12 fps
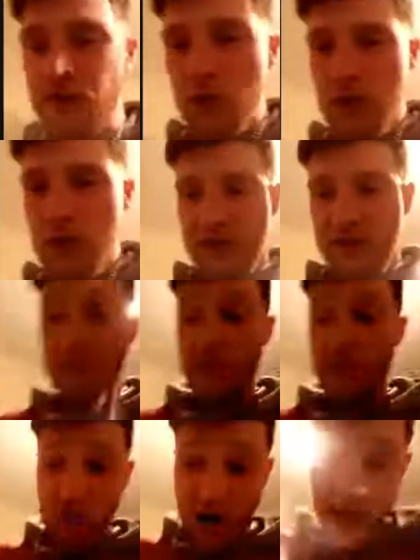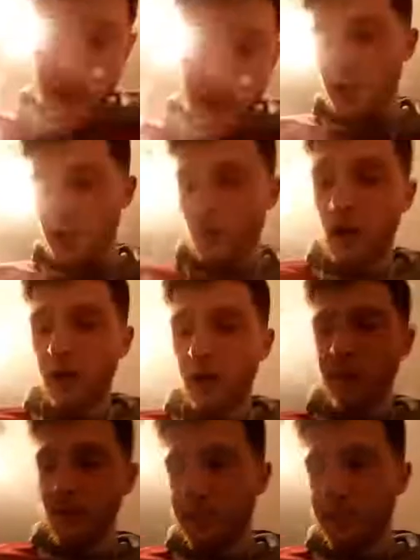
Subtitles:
you want to see me right now, I'll be on